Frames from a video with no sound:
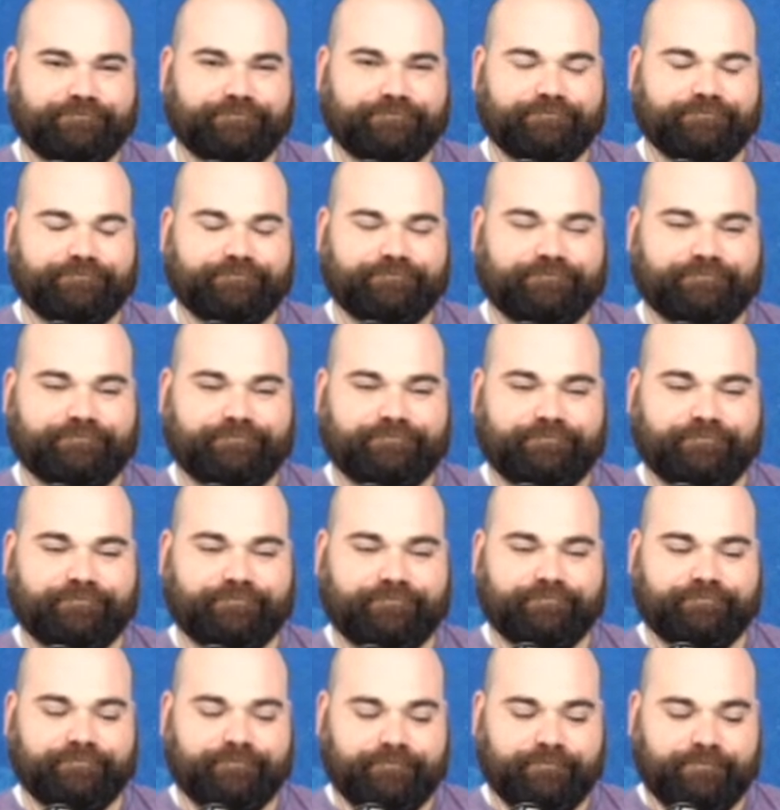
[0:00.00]

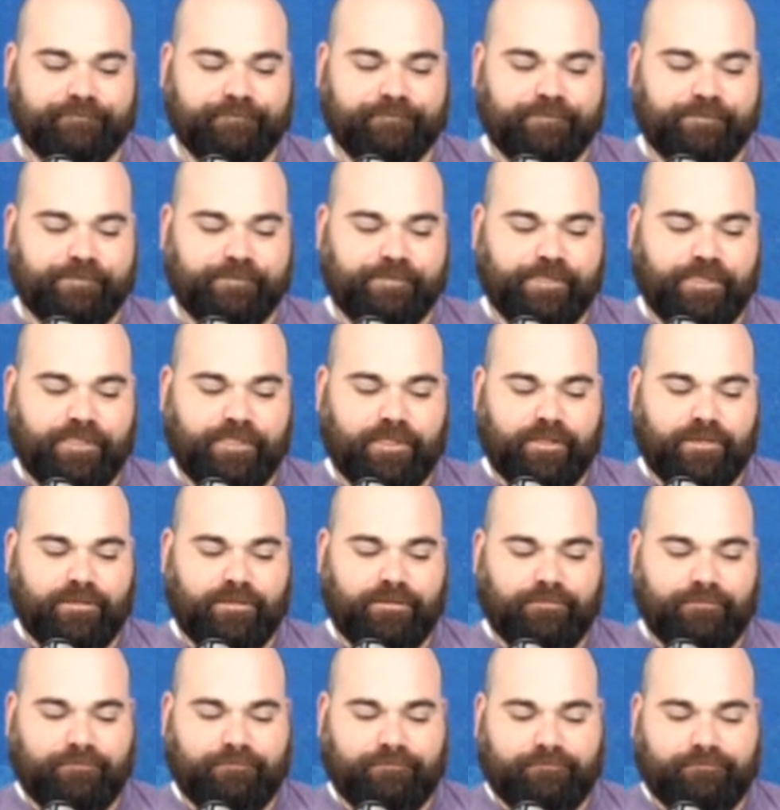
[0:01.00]

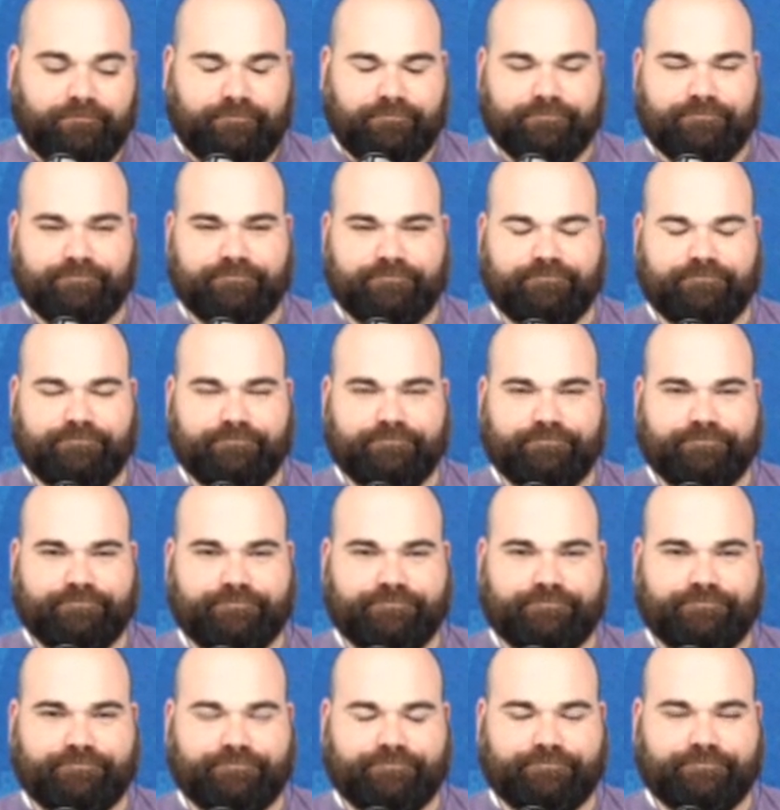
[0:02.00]

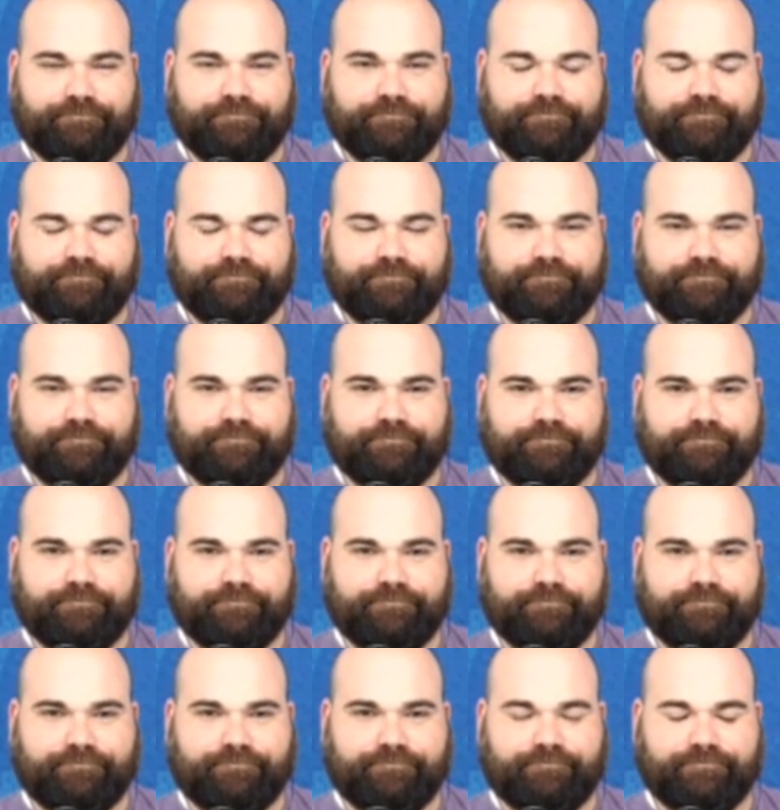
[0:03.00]

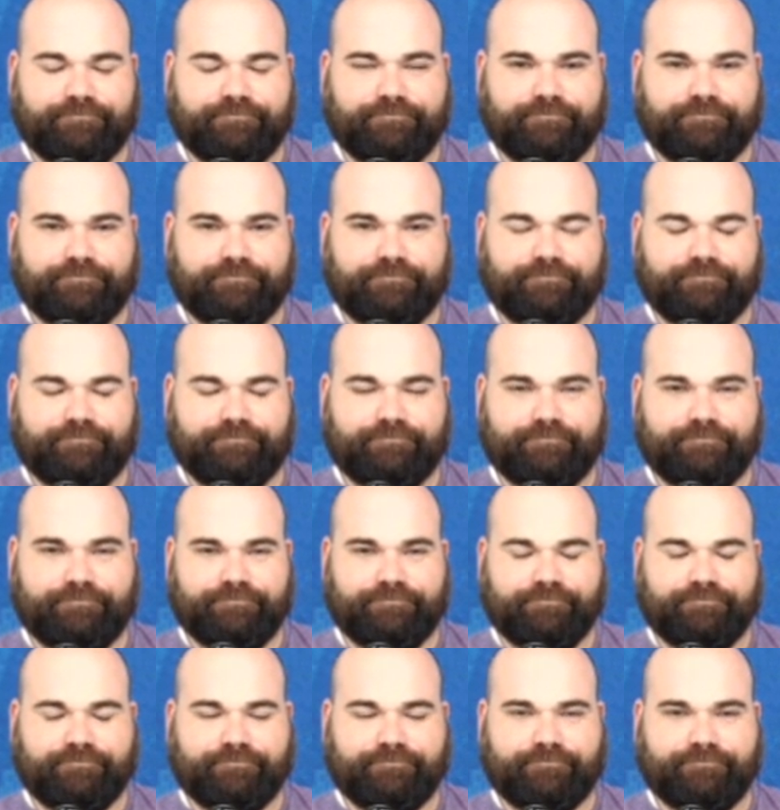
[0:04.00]

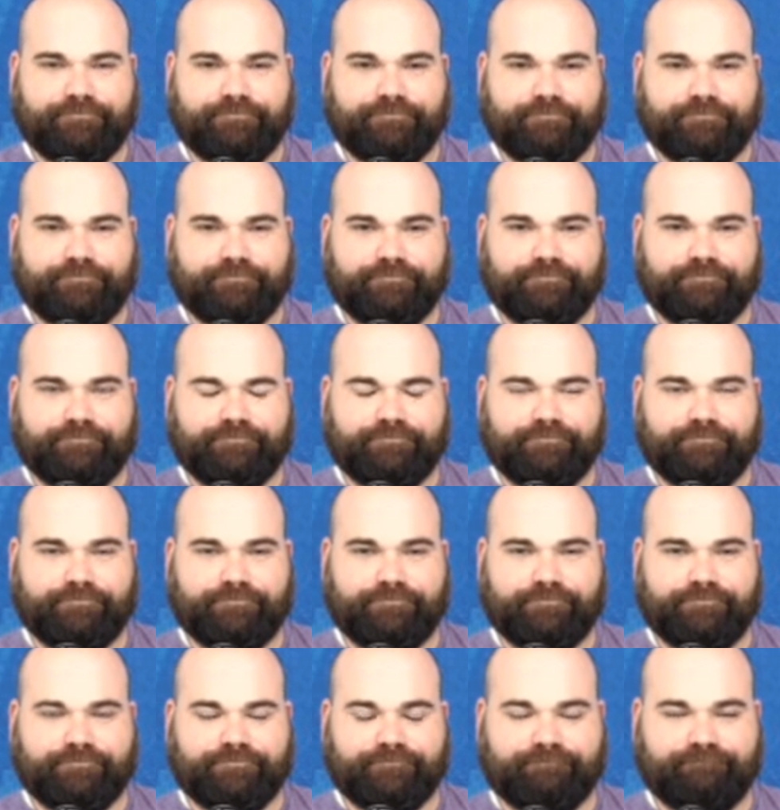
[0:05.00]

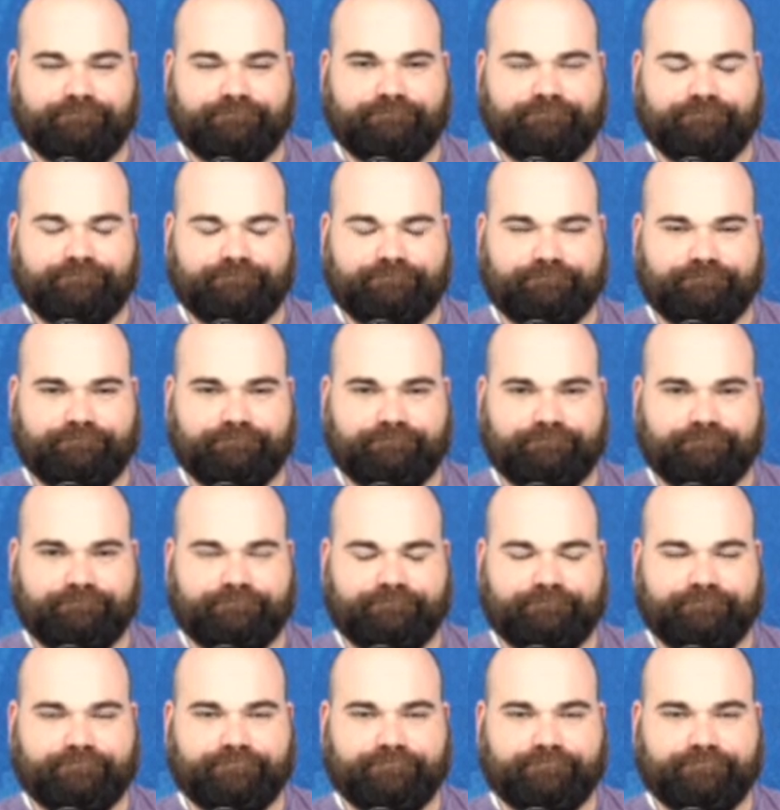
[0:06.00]
The person shown says nothing.